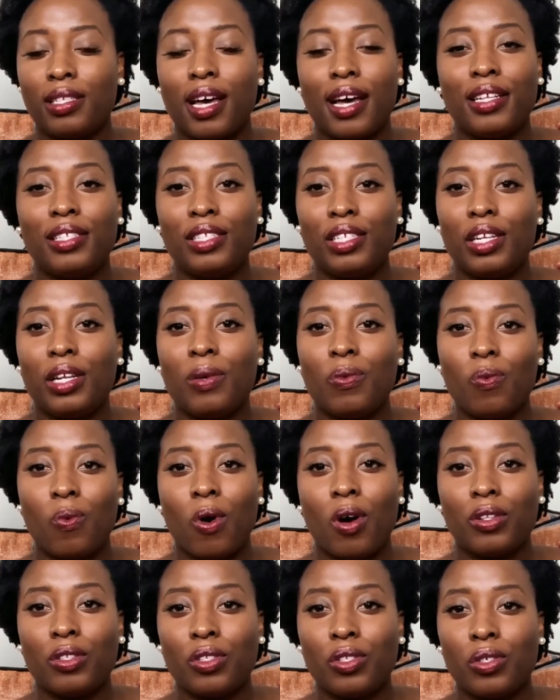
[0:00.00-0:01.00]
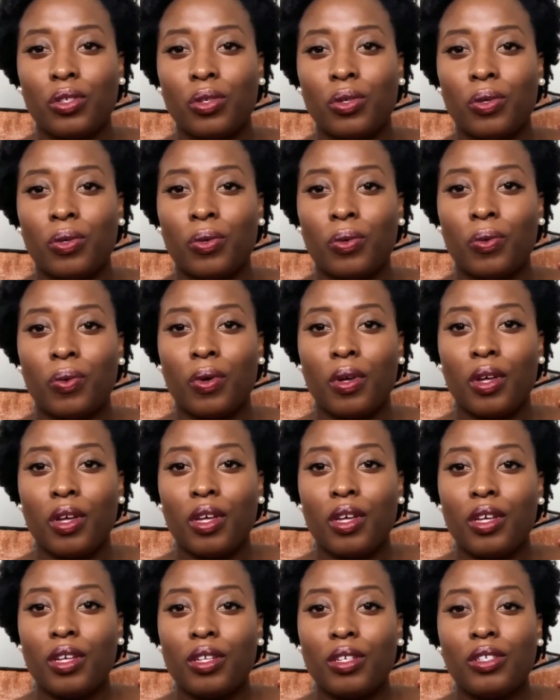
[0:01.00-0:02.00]
I didn't want to
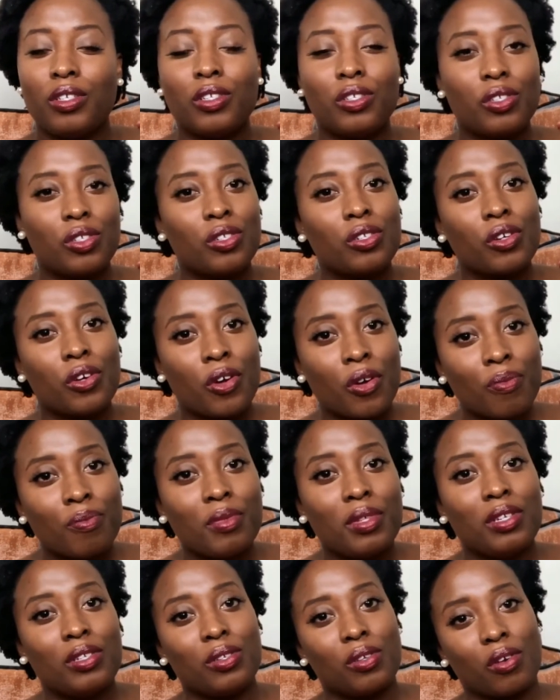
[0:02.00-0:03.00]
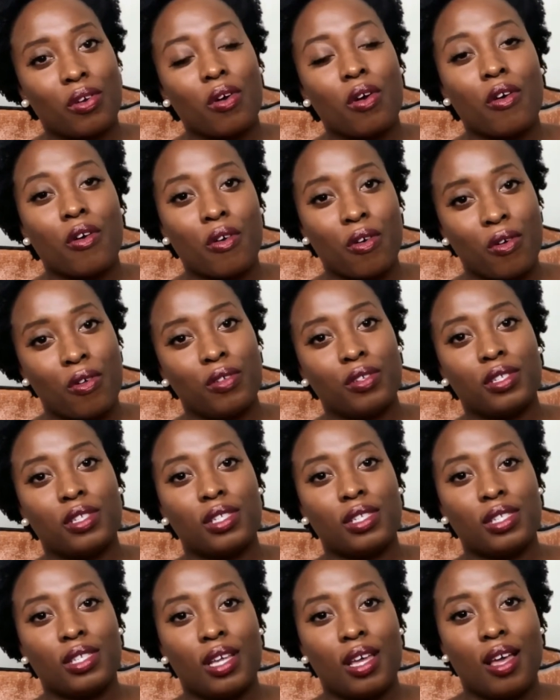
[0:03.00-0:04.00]
disturb these
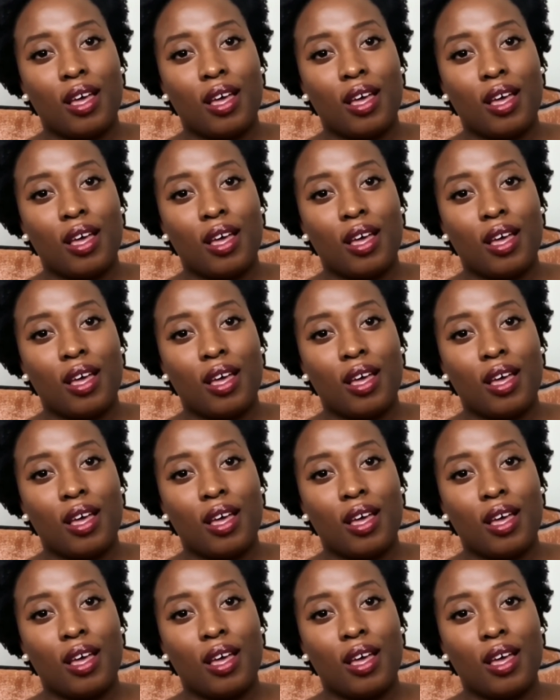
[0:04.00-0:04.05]
curls.